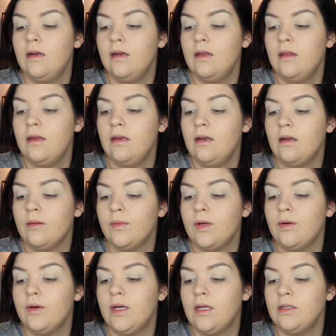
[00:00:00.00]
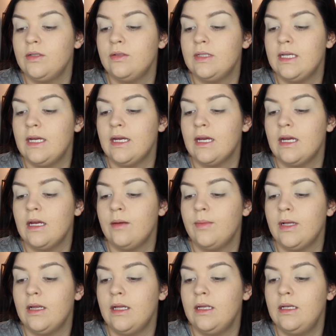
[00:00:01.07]
And then I'm going to take a
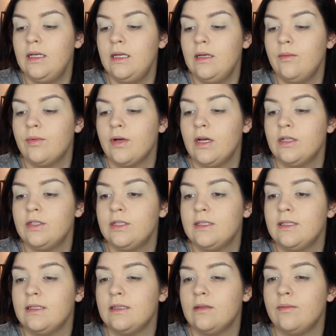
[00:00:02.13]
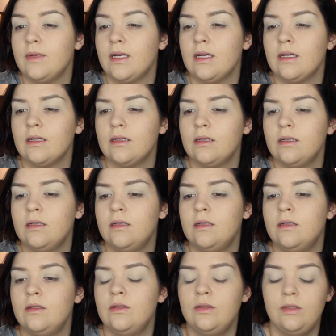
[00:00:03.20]
blending brush. This is the MAC
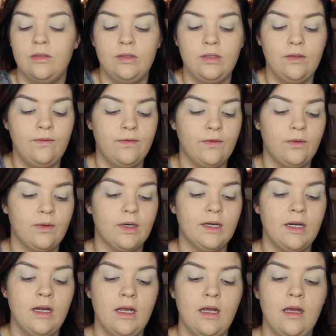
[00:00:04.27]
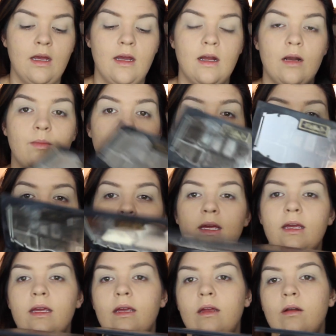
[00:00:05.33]
224. And I'm going
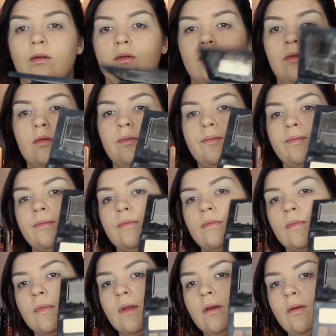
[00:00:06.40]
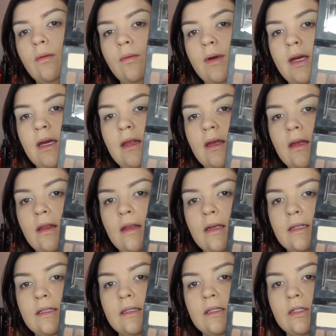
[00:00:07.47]
in with
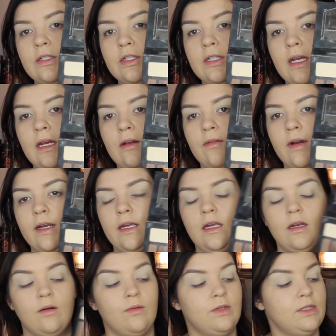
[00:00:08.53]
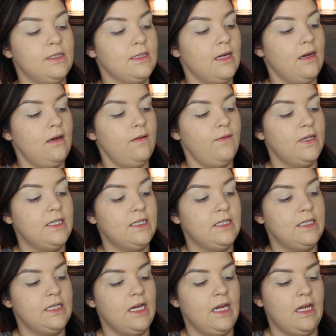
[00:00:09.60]
this shade right here, which is kind of a
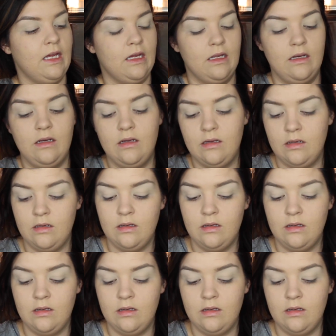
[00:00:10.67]
tan.